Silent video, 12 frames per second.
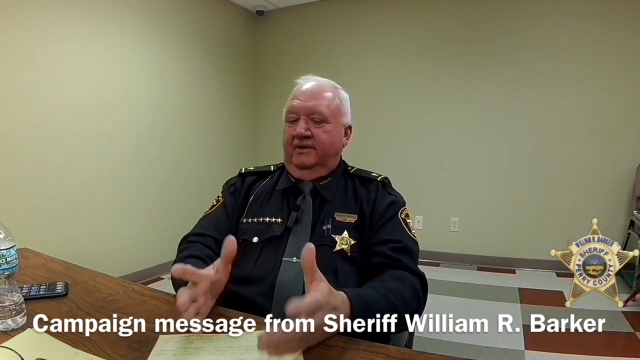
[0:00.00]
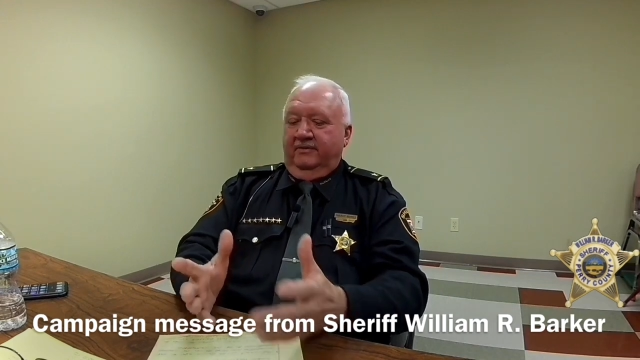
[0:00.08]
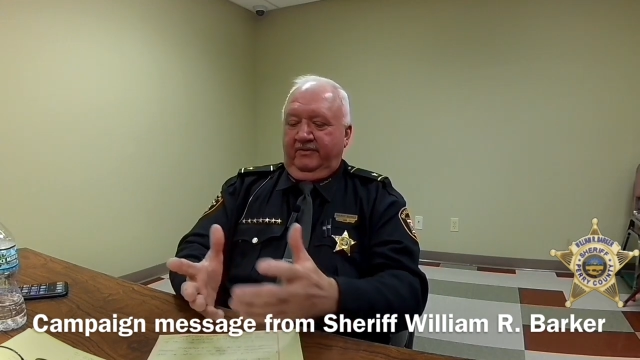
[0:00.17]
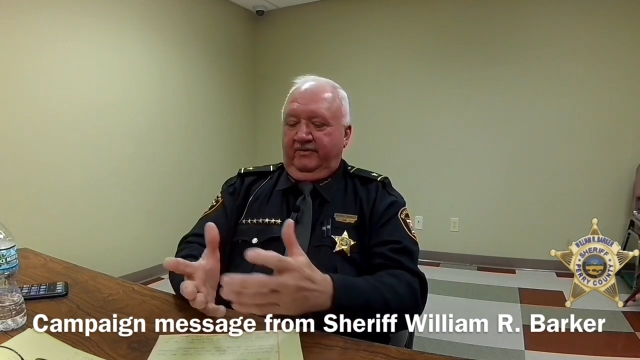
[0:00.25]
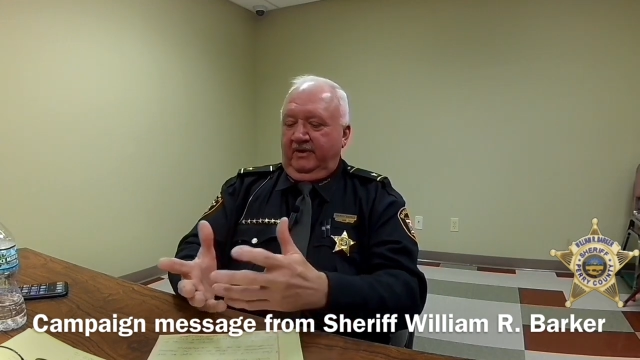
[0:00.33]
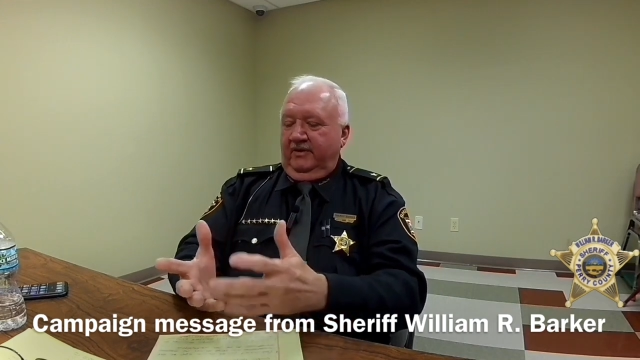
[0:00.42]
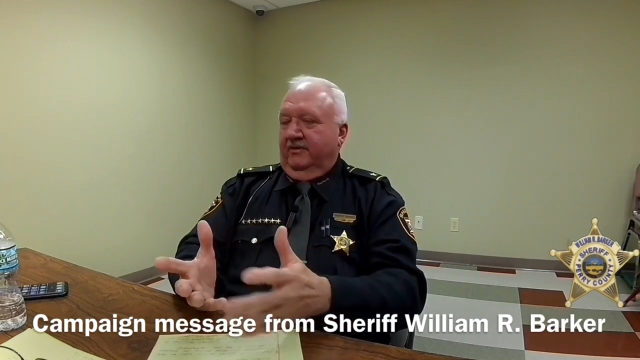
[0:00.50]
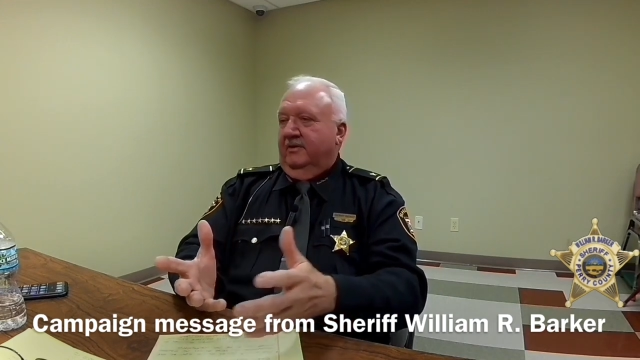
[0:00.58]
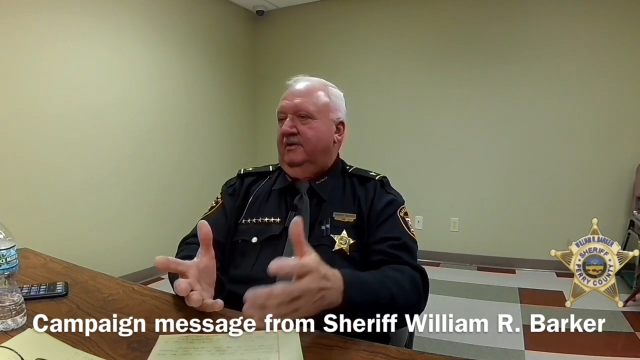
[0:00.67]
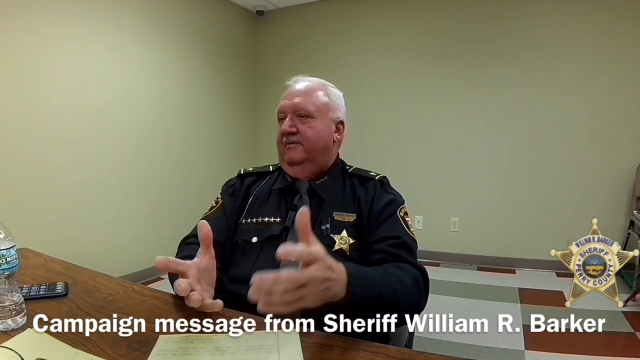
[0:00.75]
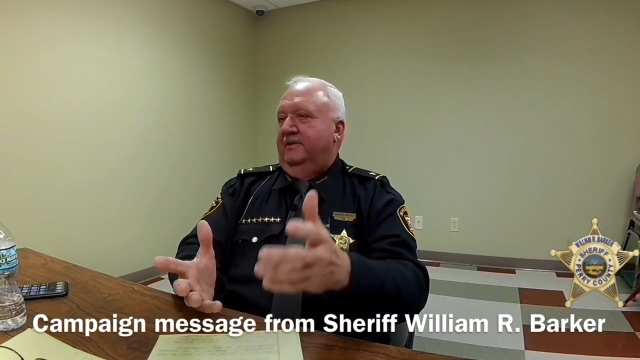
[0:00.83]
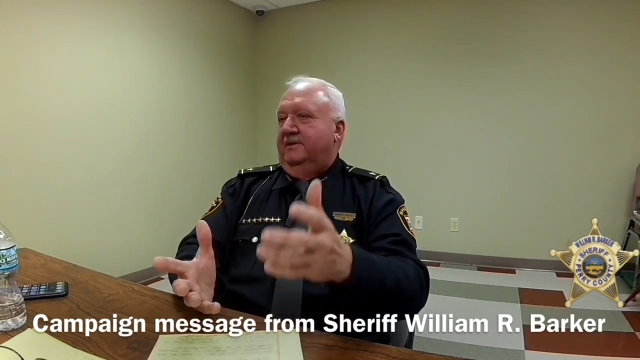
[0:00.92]
We've done
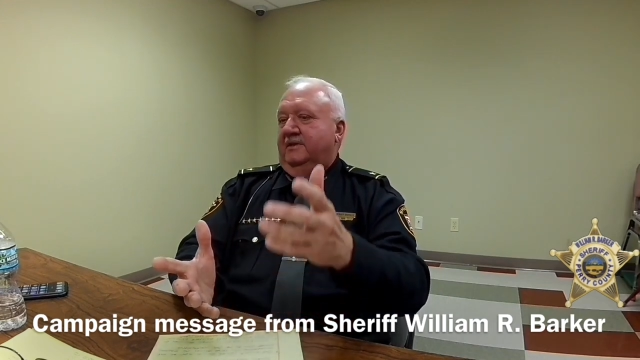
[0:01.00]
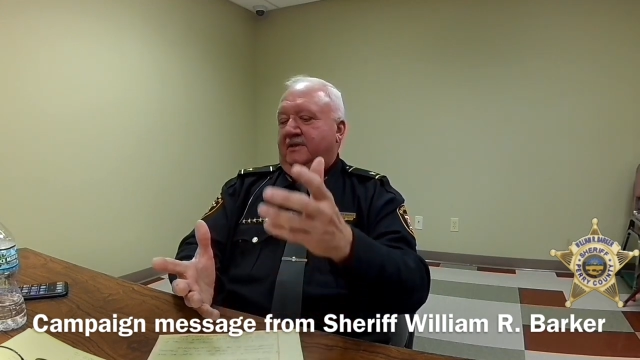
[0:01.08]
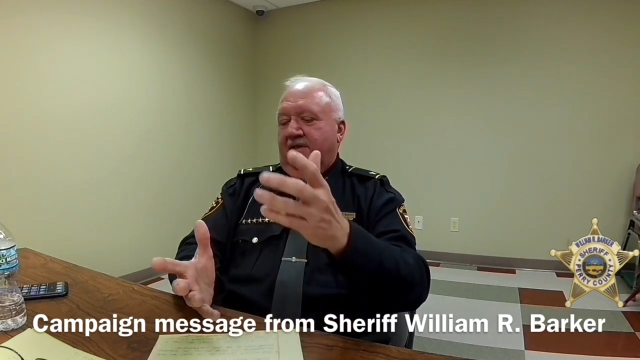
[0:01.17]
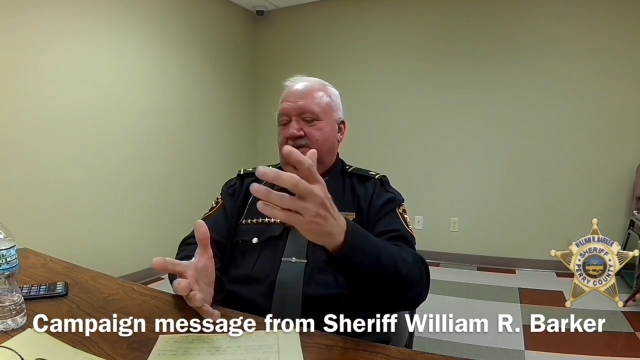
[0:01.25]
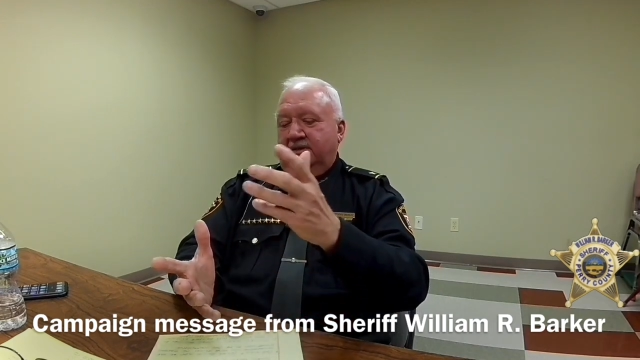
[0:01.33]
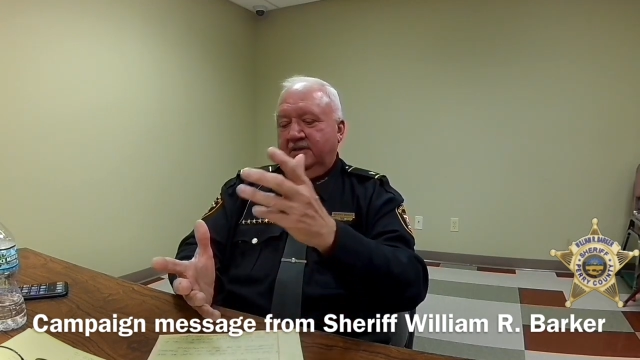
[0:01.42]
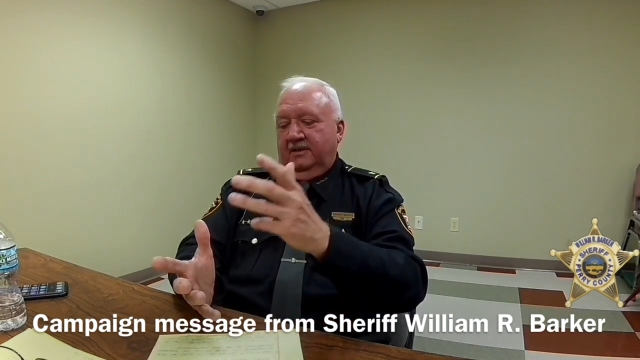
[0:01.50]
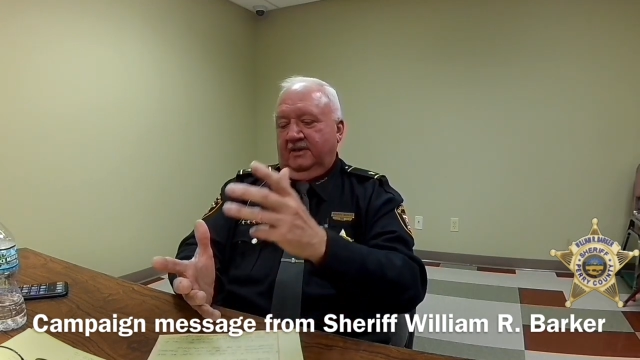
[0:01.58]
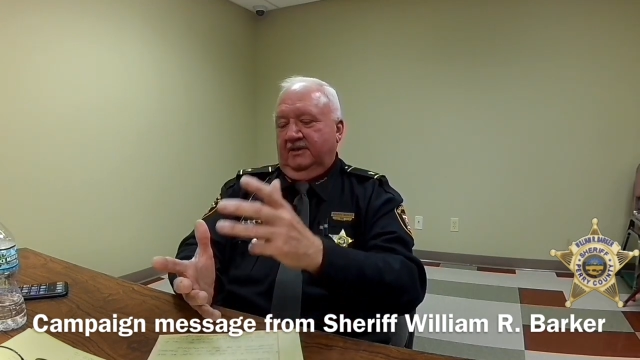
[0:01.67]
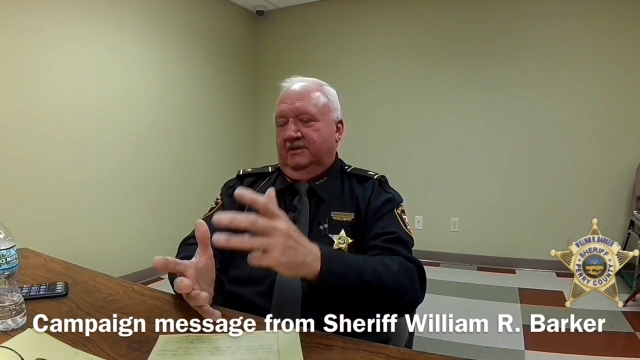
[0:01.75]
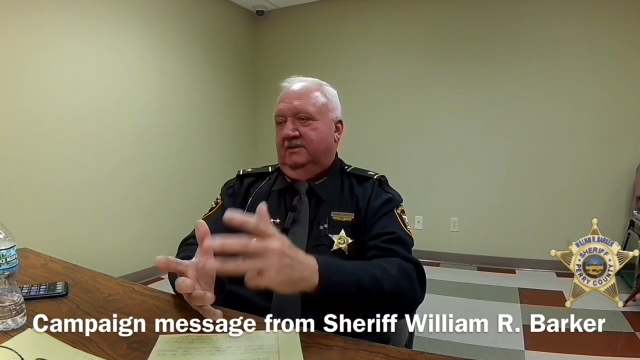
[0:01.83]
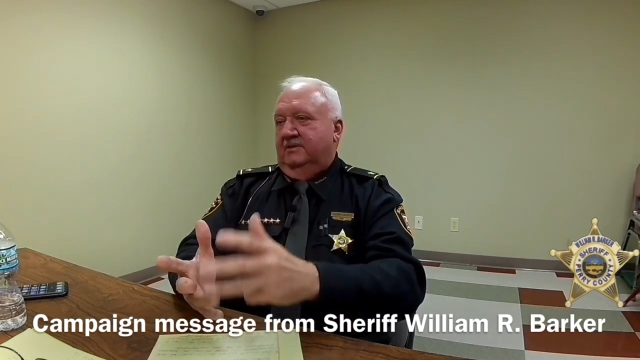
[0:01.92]
drug investigation
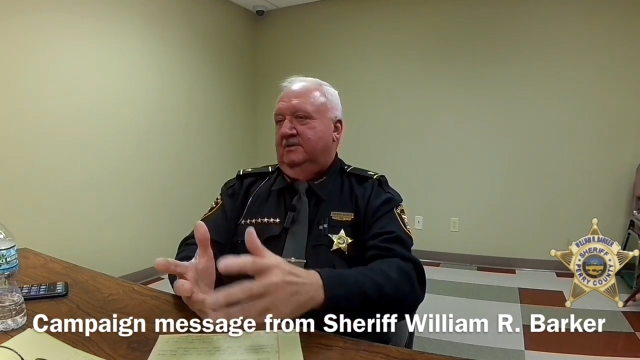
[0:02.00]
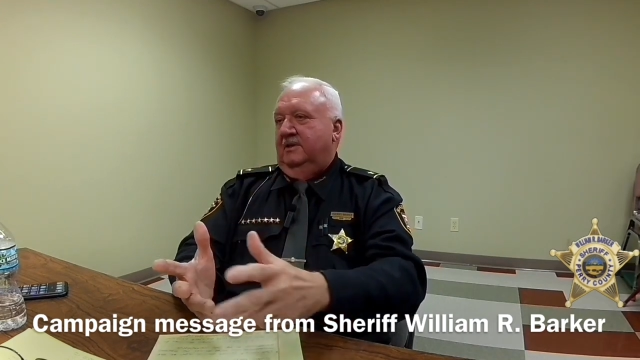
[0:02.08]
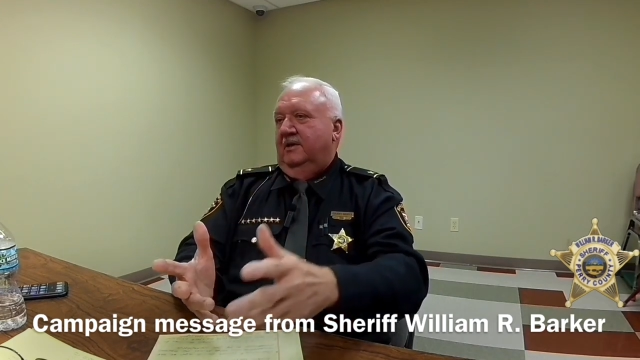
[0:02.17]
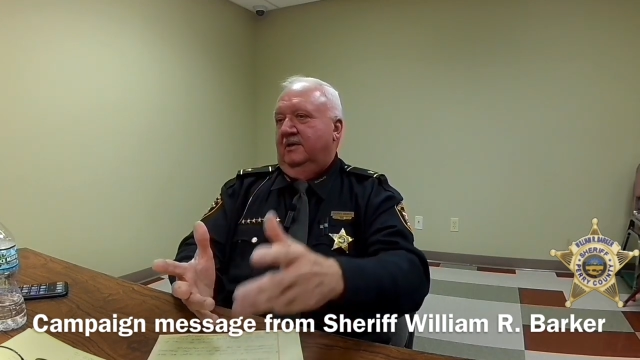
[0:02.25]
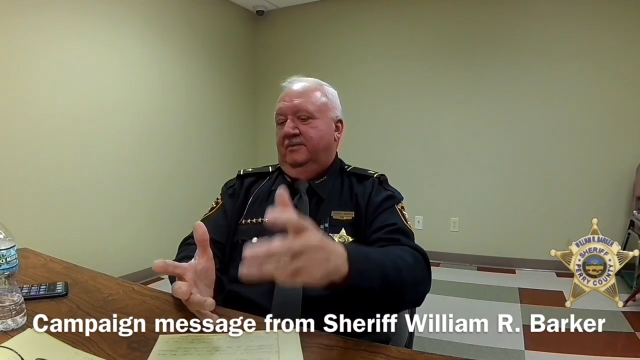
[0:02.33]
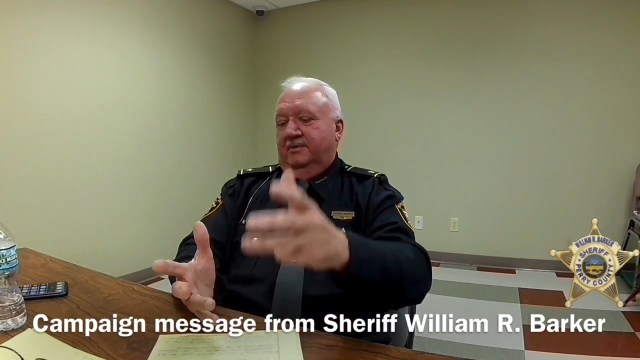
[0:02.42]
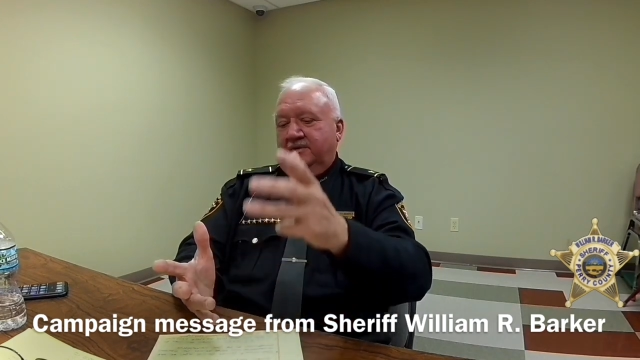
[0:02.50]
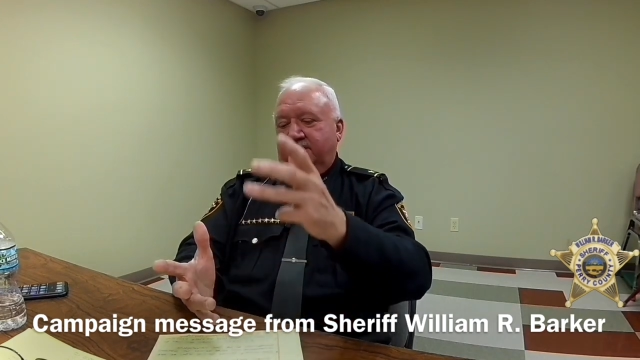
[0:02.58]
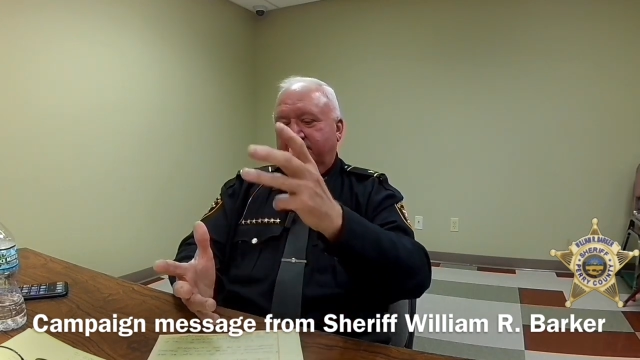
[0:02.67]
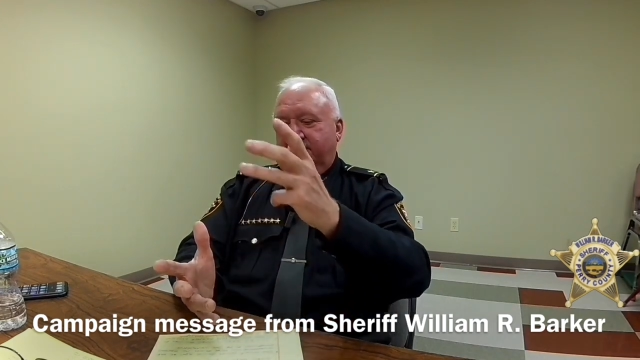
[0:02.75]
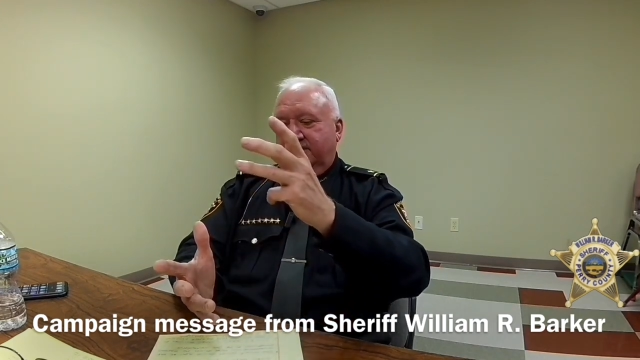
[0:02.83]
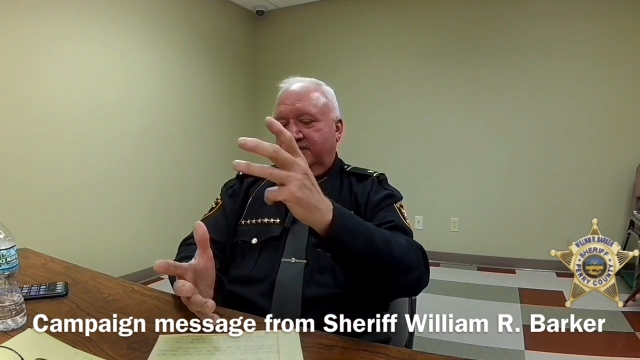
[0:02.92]
classes, child abuse
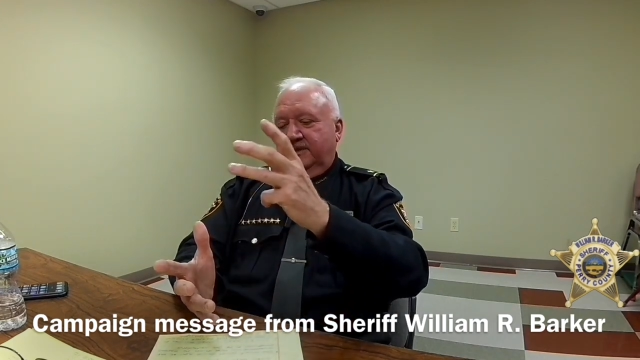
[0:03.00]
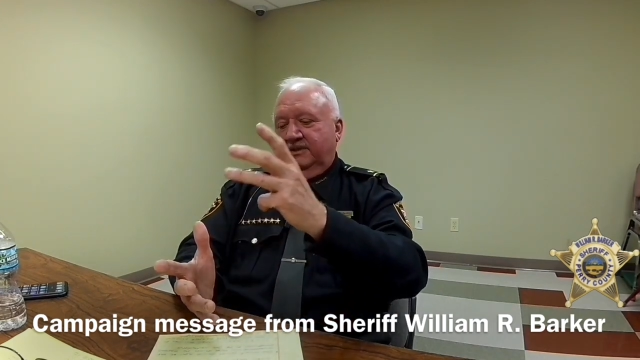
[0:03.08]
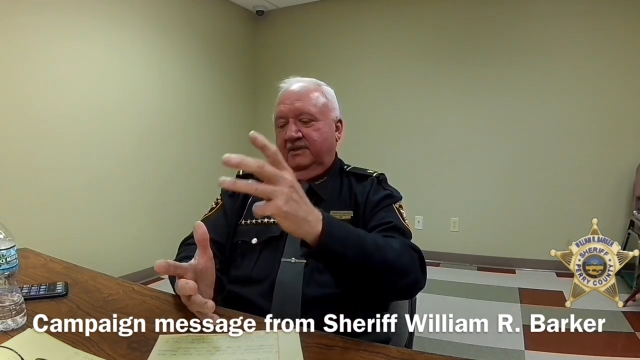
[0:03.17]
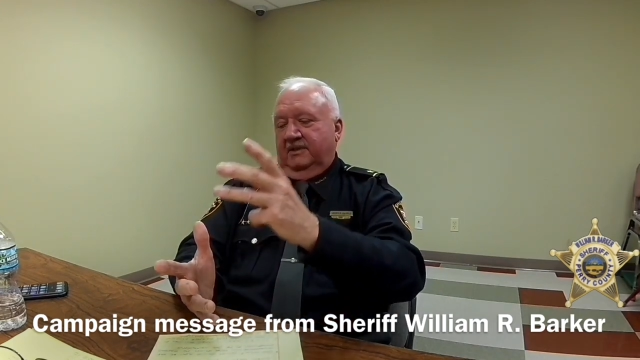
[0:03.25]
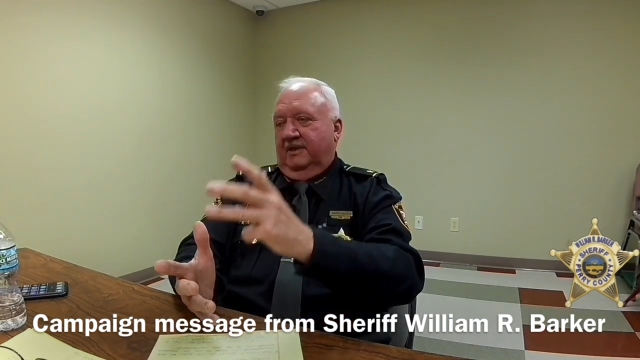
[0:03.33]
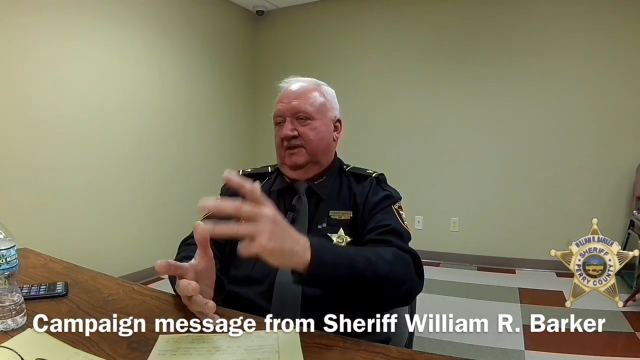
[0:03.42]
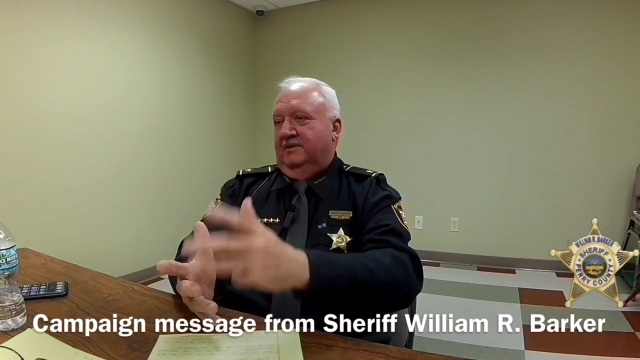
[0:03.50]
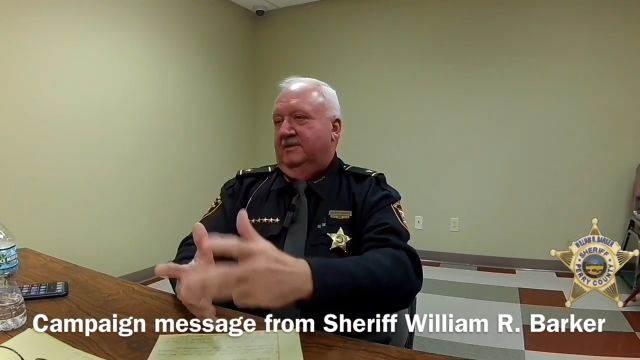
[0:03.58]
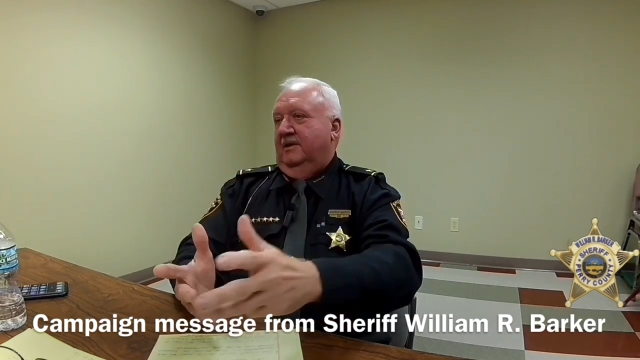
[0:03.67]
investigation classes,